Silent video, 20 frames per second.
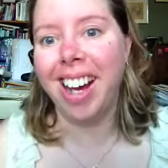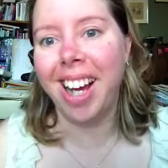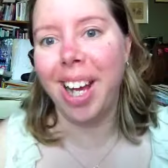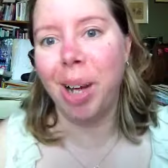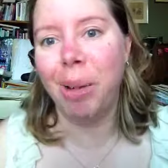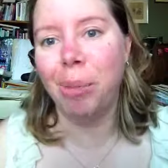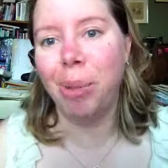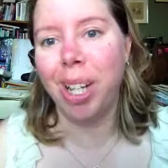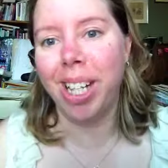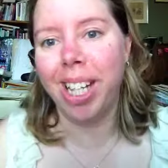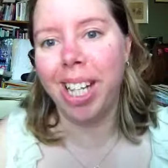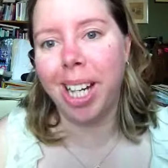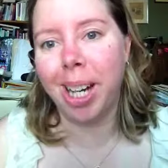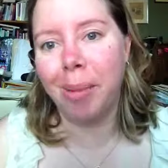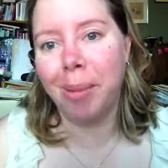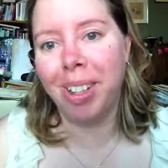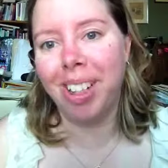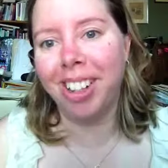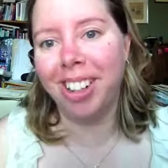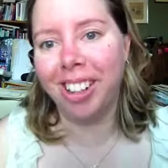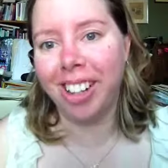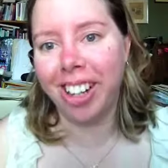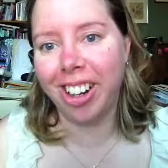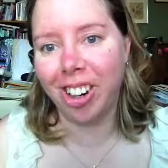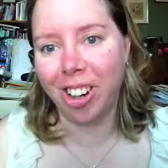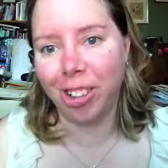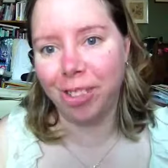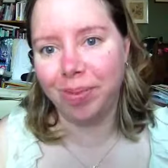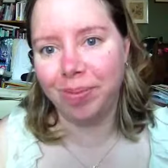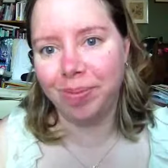Hi, I'm Wendy and I'm the Curdy
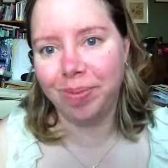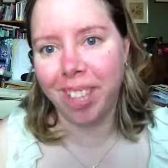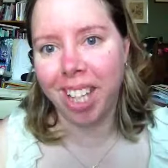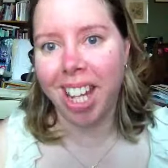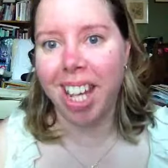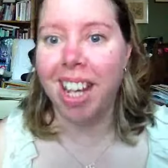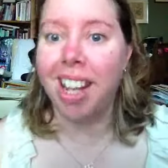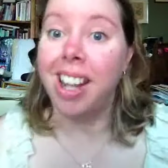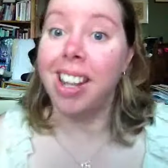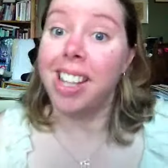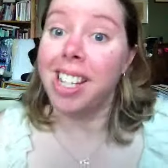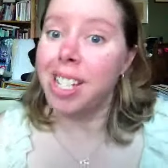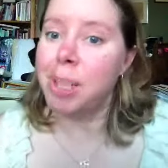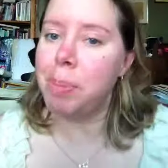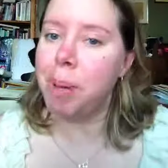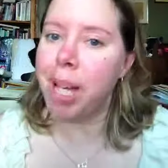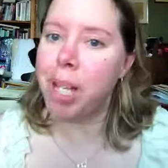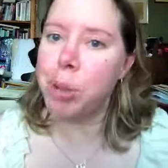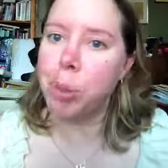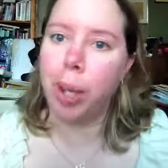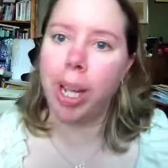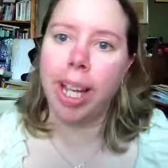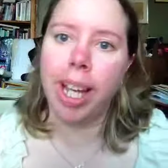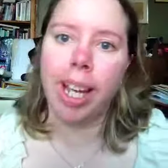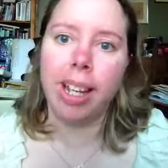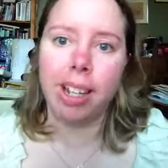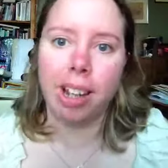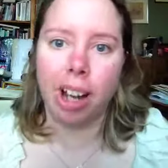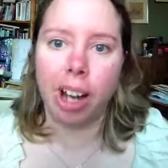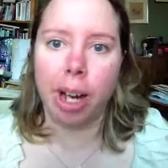Girl. This past
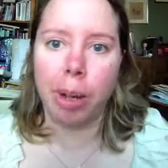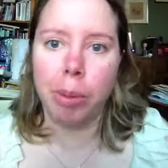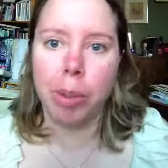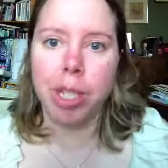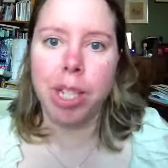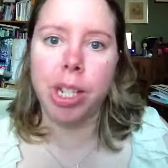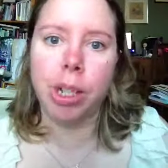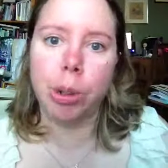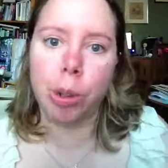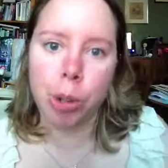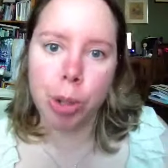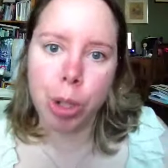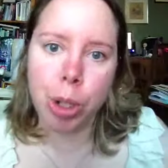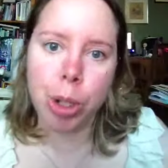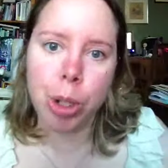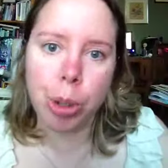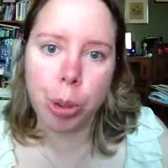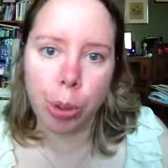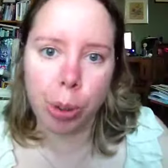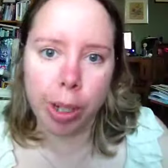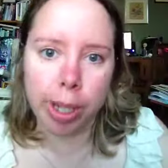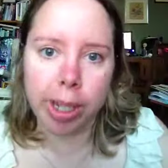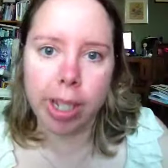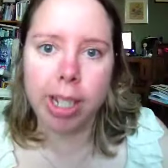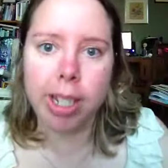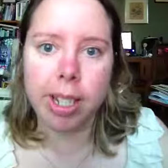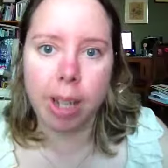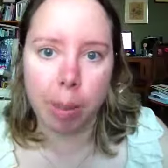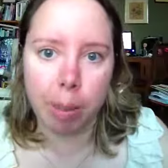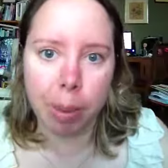weekend, I was in a grocery store in the
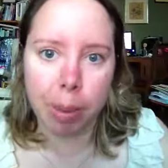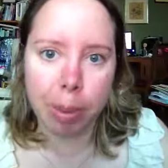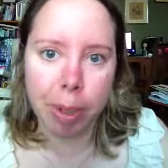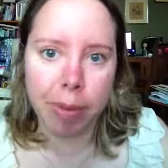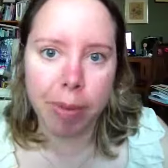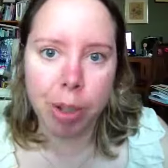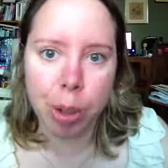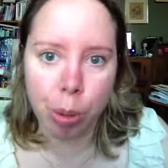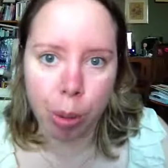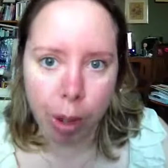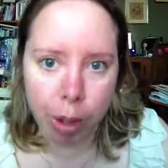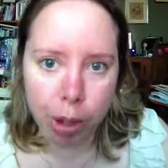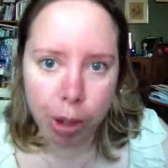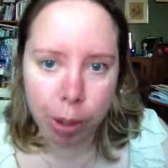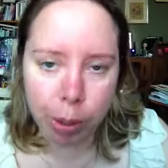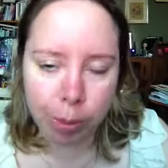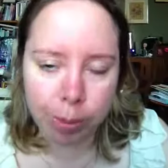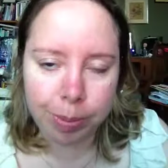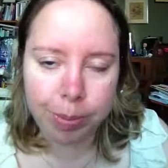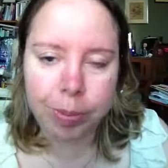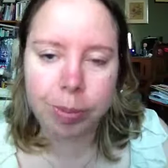suburbs of Toronto